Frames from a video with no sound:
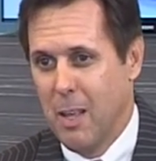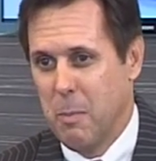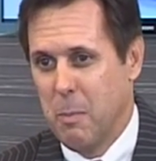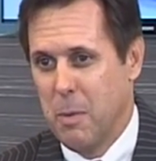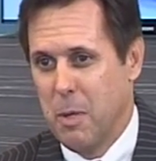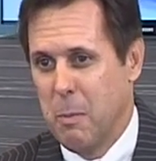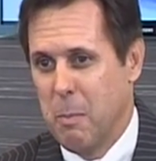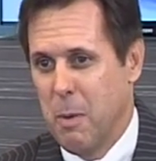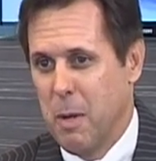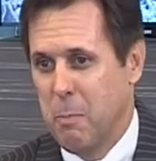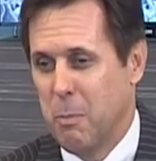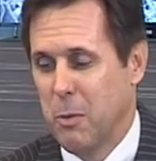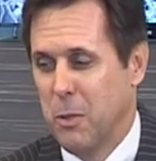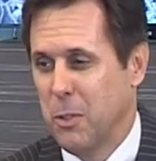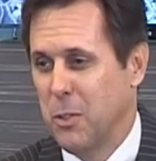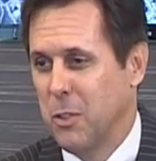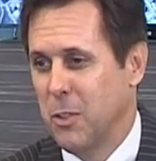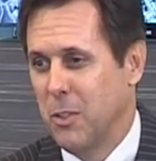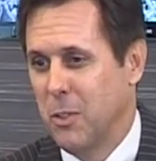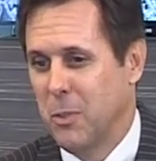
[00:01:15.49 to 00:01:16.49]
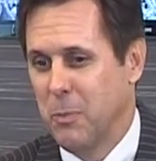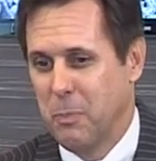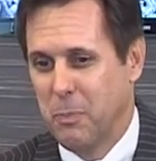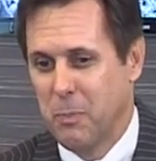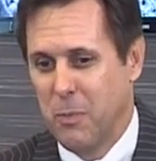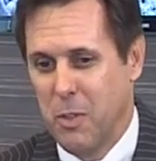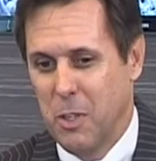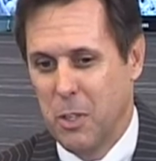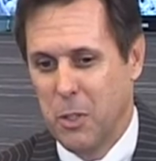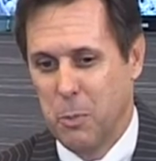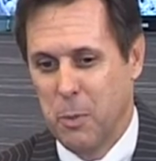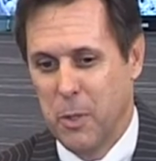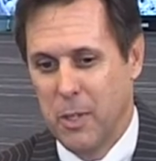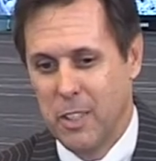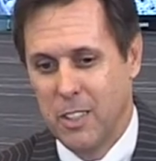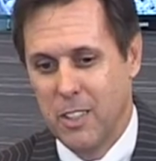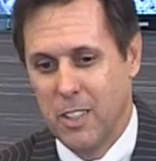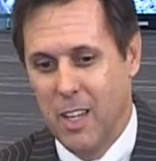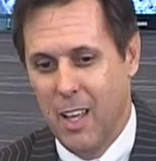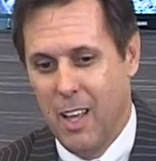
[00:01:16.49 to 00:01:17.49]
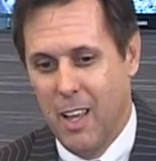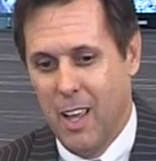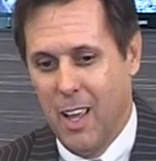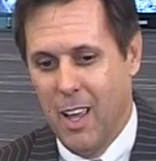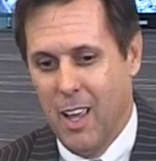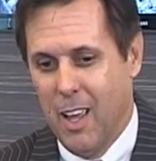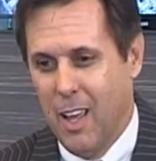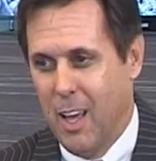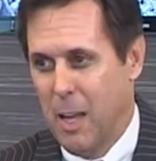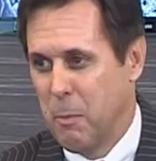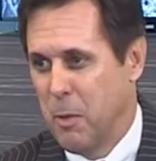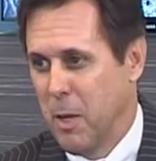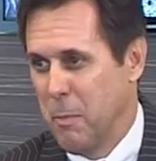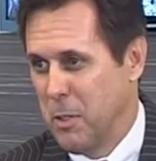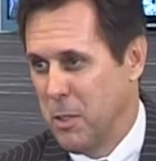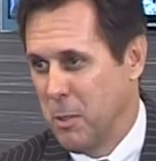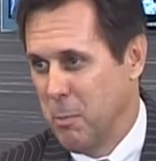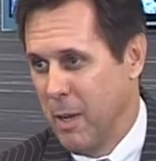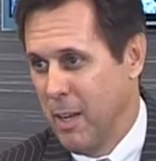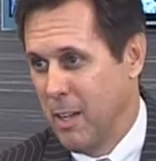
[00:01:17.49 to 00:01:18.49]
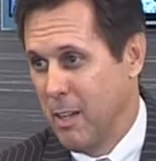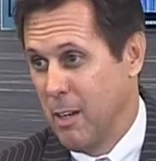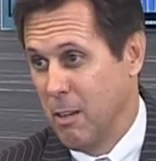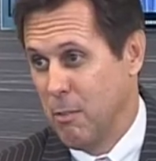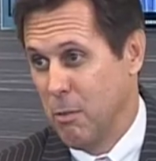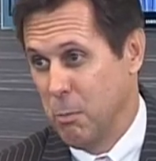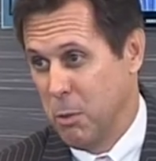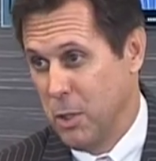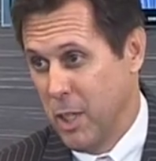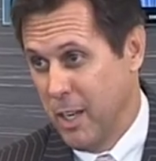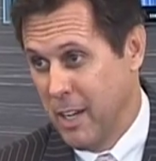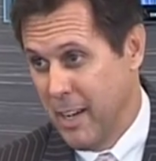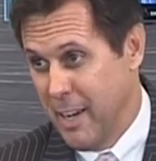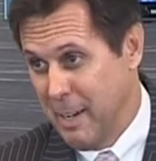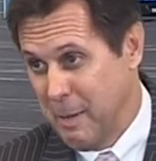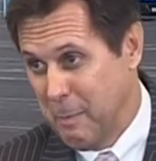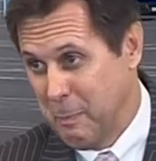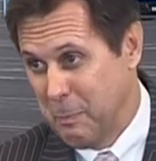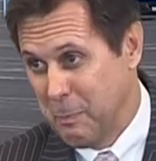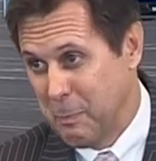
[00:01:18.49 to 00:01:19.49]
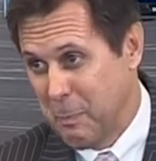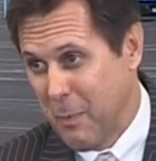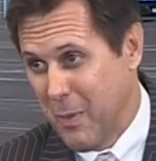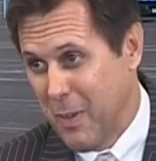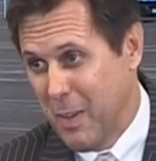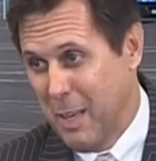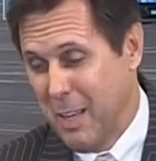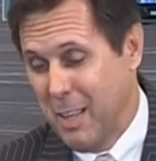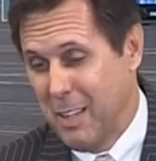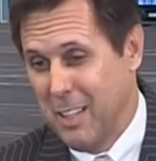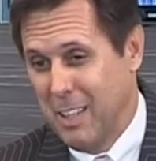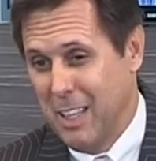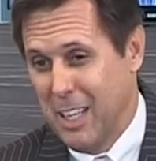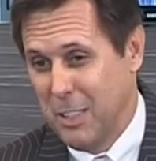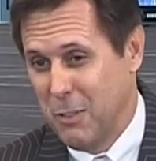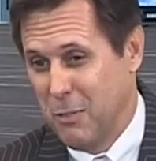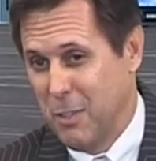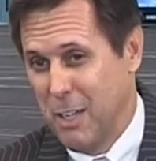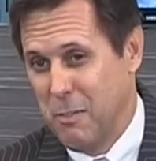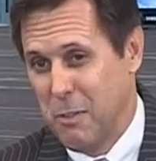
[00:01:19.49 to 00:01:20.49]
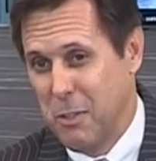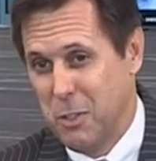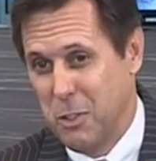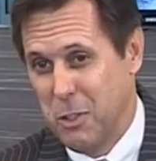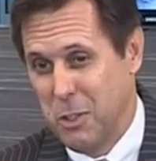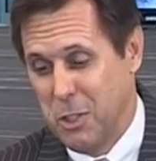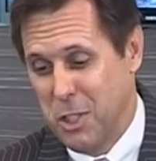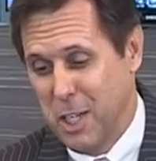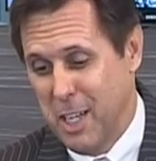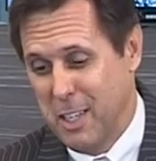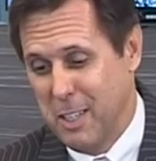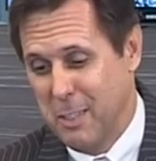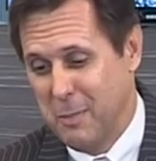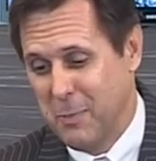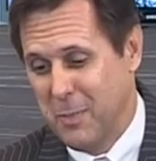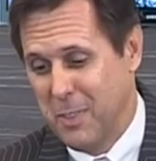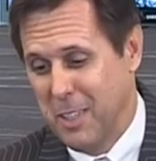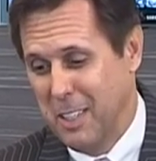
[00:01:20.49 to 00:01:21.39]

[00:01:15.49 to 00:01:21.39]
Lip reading: But in my personal experience, I'm coming to Bangkok from Shanghai the last 5 years in China.